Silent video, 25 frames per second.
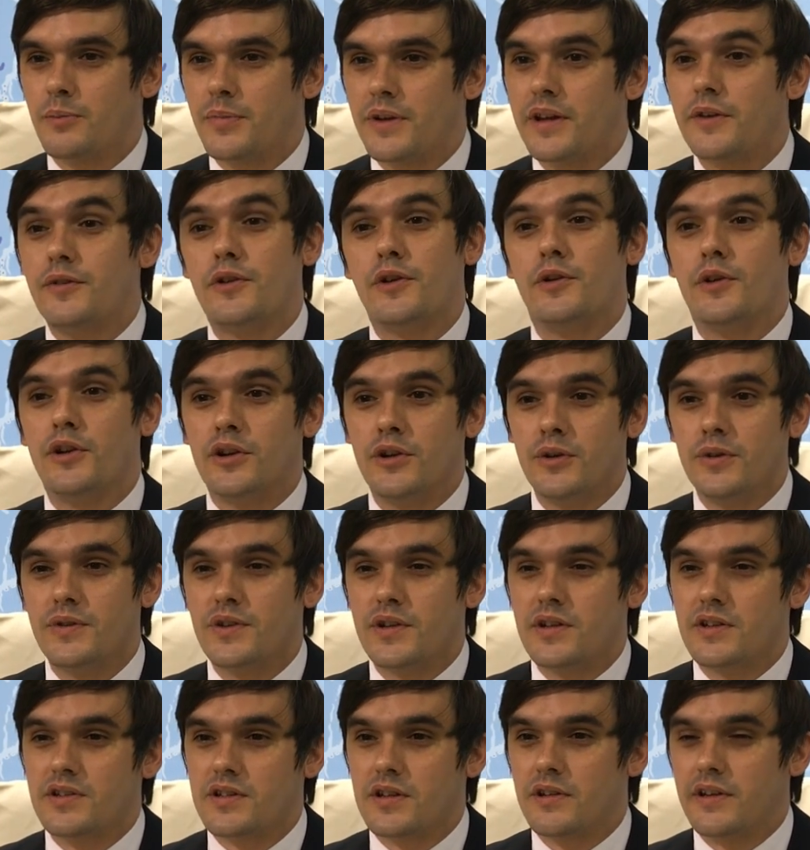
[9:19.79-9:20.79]
But if you're a new
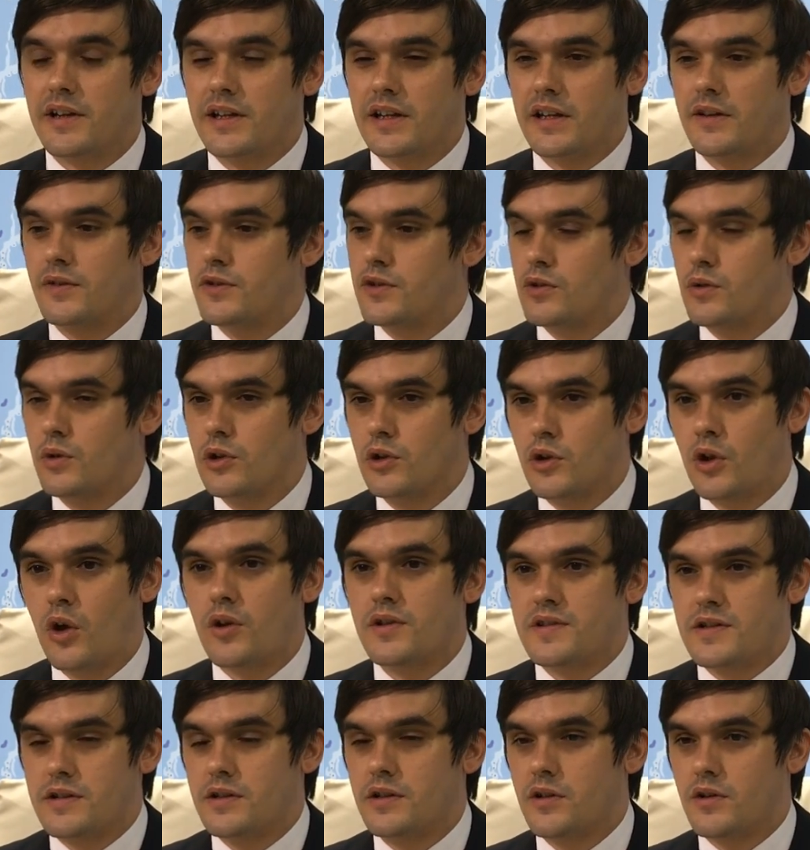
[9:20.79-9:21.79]
teacher, it gives you
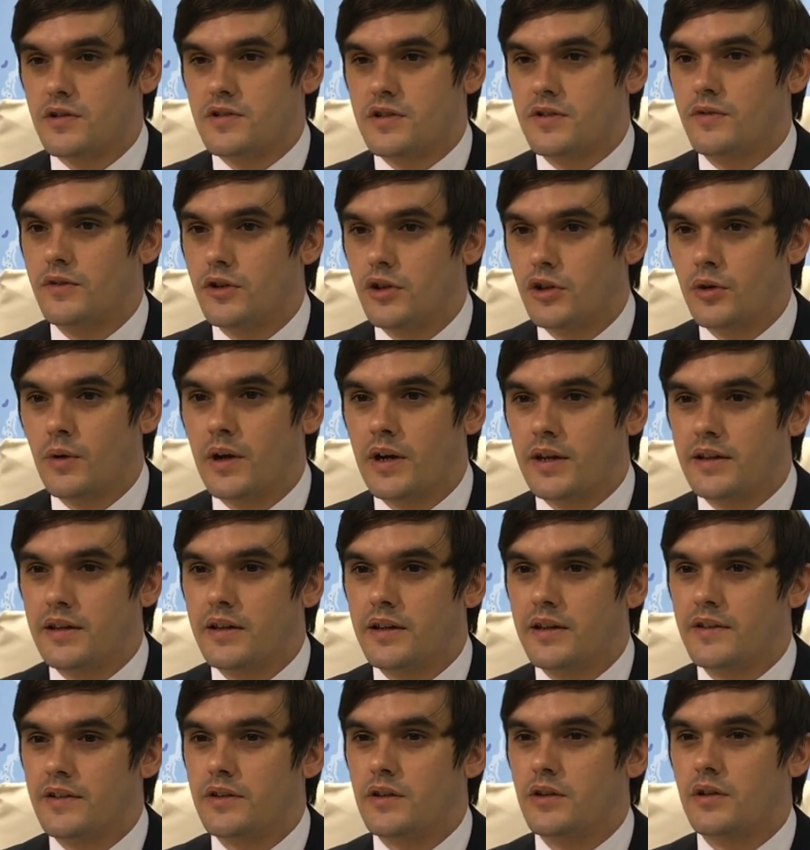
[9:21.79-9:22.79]
lots and lots of new
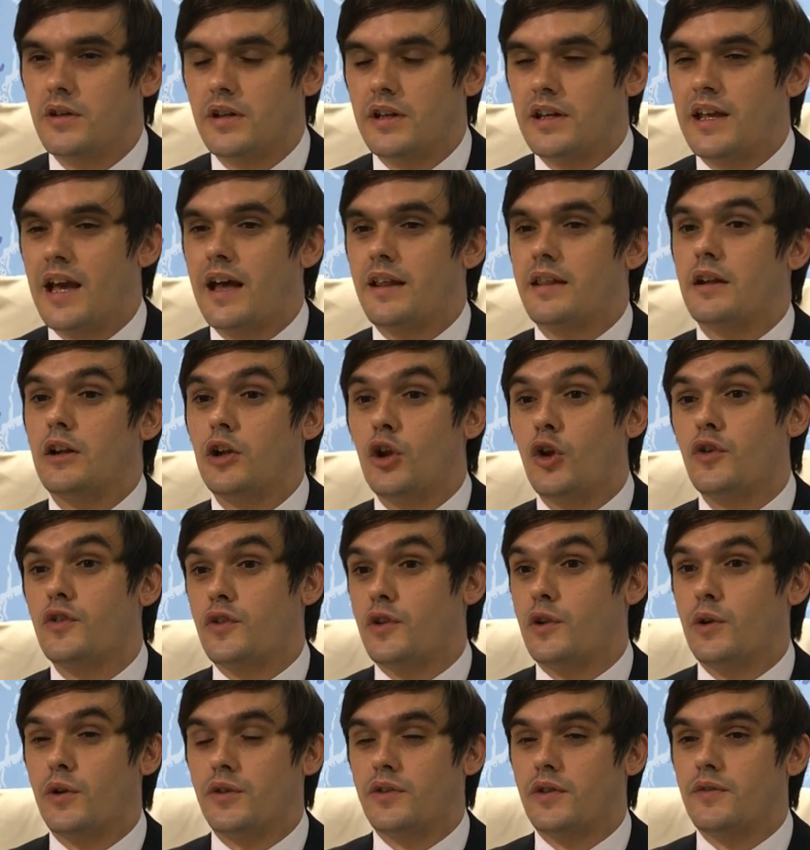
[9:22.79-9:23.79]
ideas, and you can gather lots
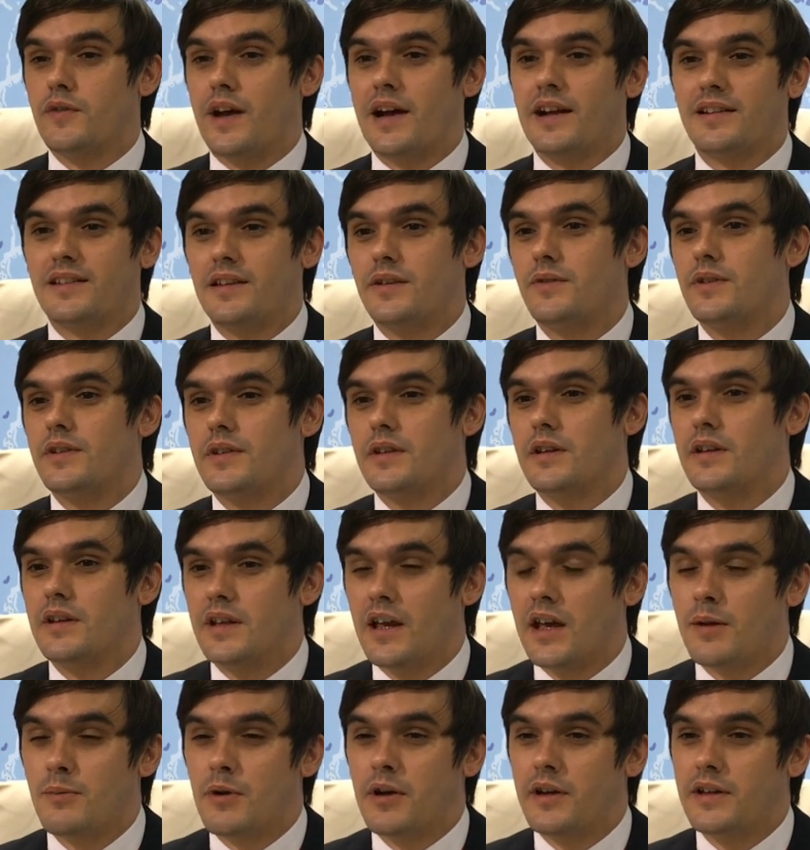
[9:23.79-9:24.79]
and lots of activity and
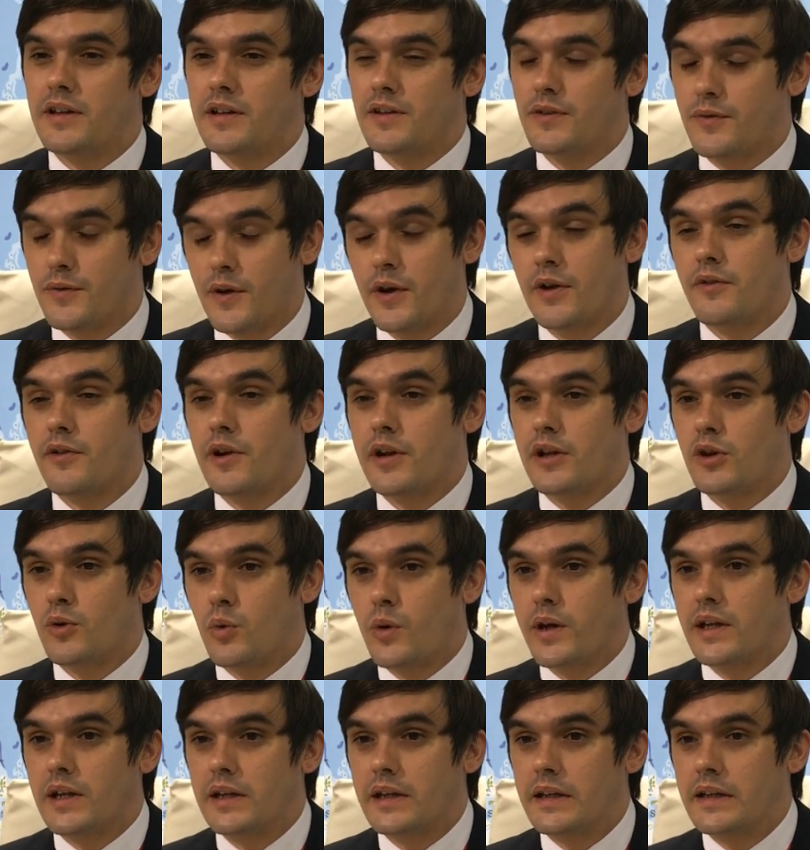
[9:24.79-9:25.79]
game ideas very, very
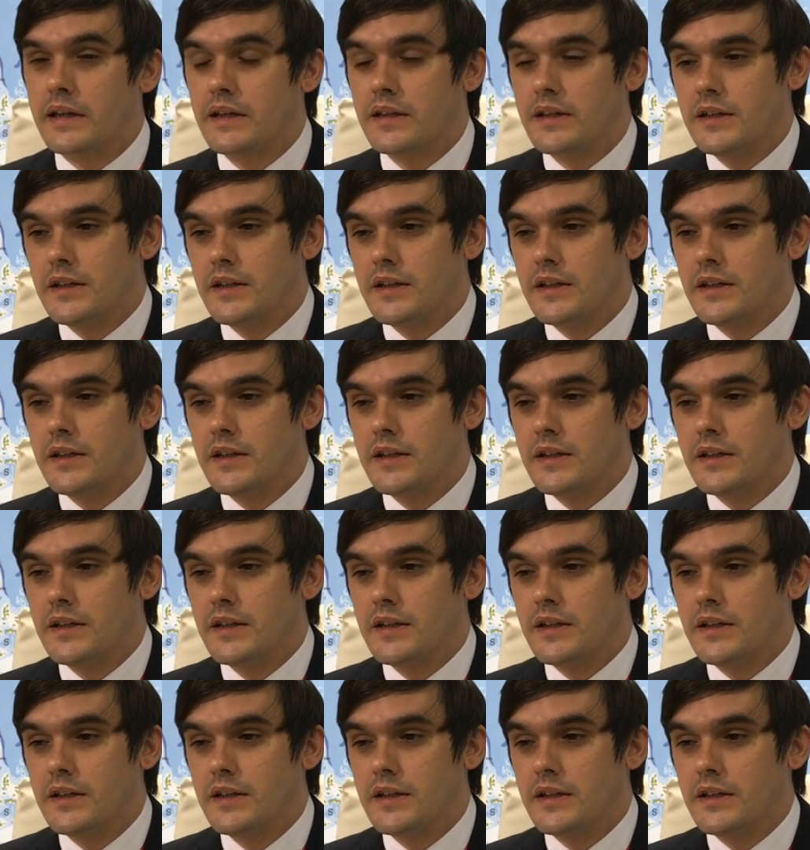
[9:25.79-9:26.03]
quickly.